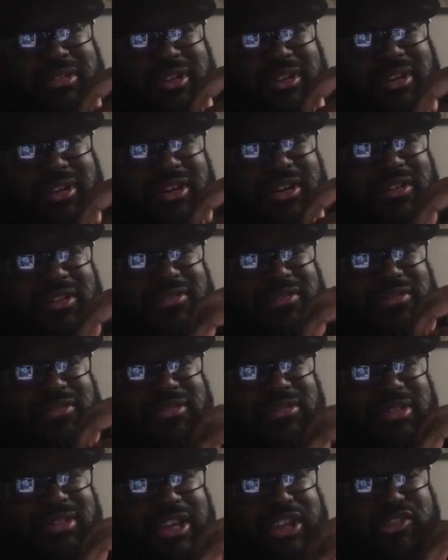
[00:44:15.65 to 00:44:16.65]
love
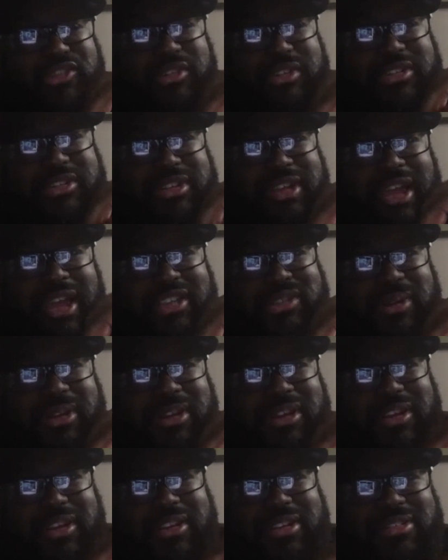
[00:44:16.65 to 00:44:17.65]
interest
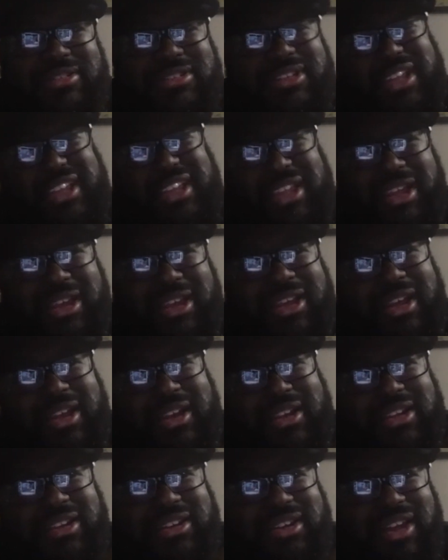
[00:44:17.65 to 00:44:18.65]
aspect in it? I was like, yeah, I
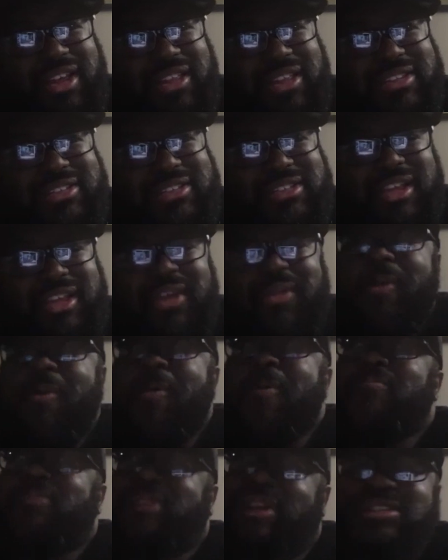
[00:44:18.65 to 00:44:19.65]
kind of, had this and that.
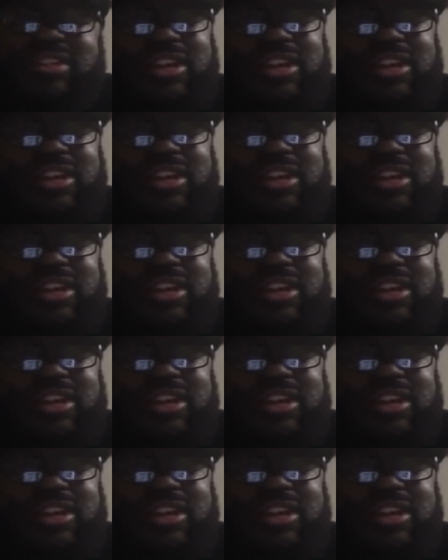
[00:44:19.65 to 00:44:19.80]
I was